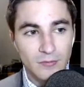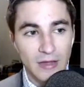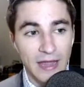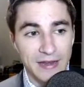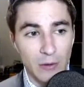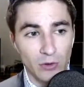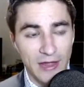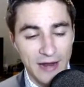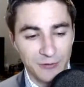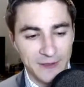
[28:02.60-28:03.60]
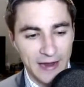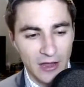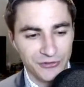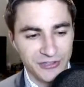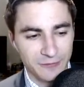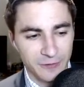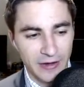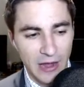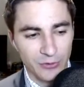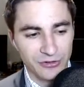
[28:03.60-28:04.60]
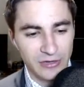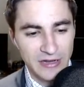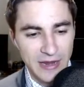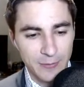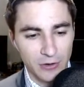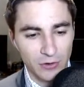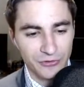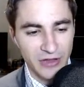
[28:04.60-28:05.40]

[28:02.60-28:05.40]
And we'll let everything else sit for now. We do need to keep a close